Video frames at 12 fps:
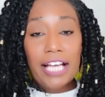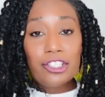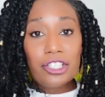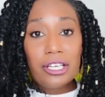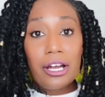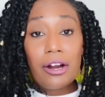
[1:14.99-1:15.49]

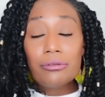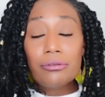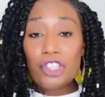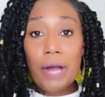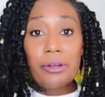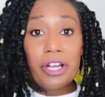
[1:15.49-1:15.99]

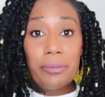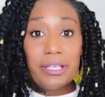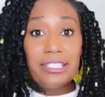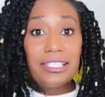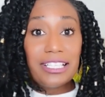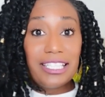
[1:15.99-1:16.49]
Childcare
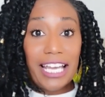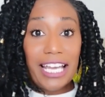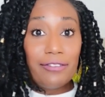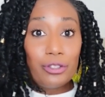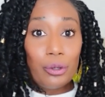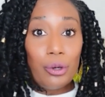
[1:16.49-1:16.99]
Business Executive